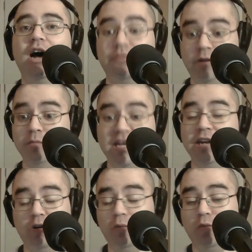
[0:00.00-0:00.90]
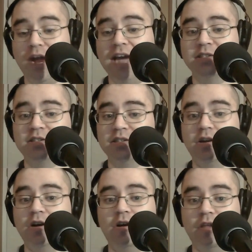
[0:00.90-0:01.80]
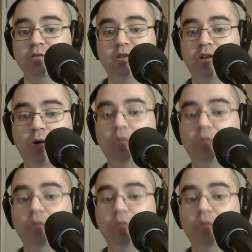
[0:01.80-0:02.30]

from Denon or Marantz, because those are the